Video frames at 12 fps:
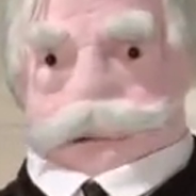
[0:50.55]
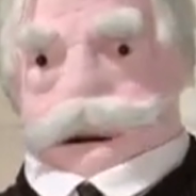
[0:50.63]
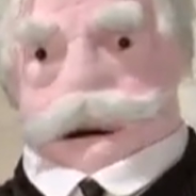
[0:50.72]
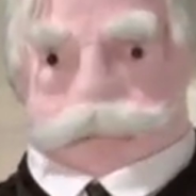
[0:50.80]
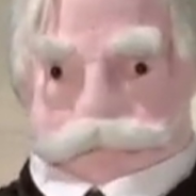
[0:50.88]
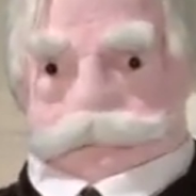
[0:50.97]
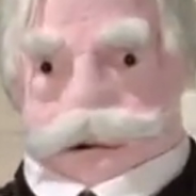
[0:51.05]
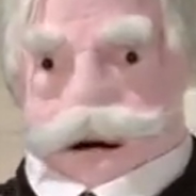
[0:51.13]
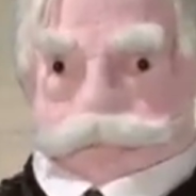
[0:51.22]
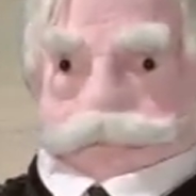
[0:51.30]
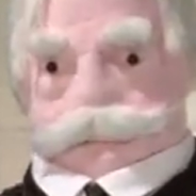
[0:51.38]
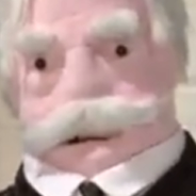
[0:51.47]
One wrong
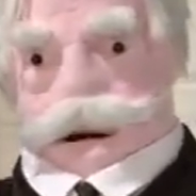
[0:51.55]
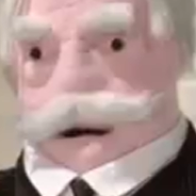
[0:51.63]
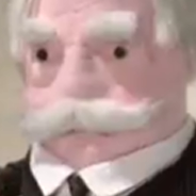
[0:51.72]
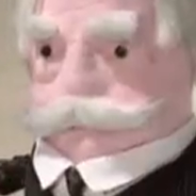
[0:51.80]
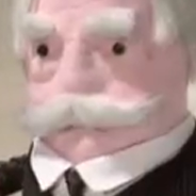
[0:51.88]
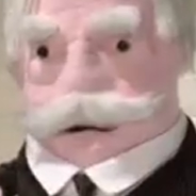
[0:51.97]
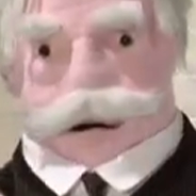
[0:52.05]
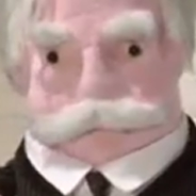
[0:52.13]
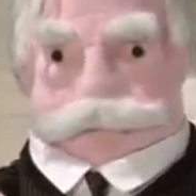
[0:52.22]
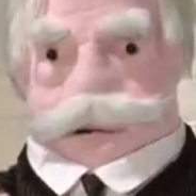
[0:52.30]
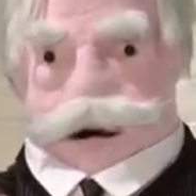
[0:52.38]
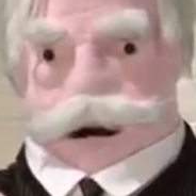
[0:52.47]
move and your profits
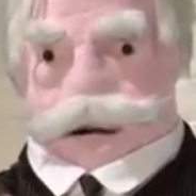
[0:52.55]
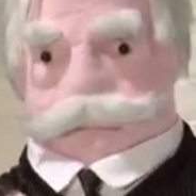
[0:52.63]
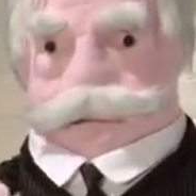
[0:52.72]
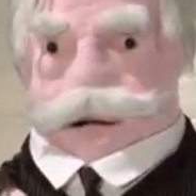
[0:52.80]
can be wiped